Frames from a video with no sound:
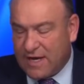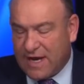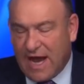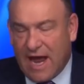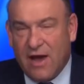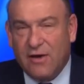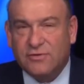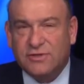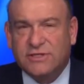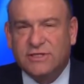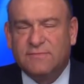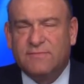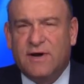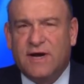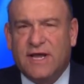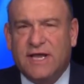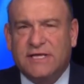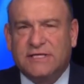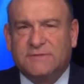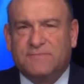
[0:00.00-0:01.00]
counts
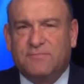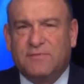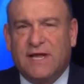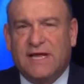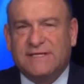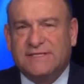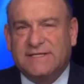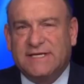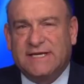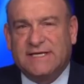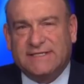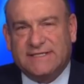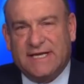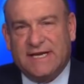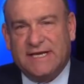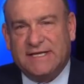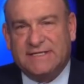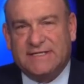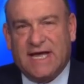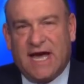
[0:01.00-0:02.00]
among his blessings that
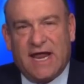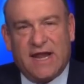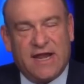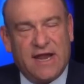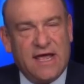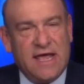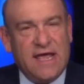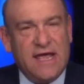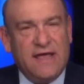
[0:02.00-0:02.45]
he's got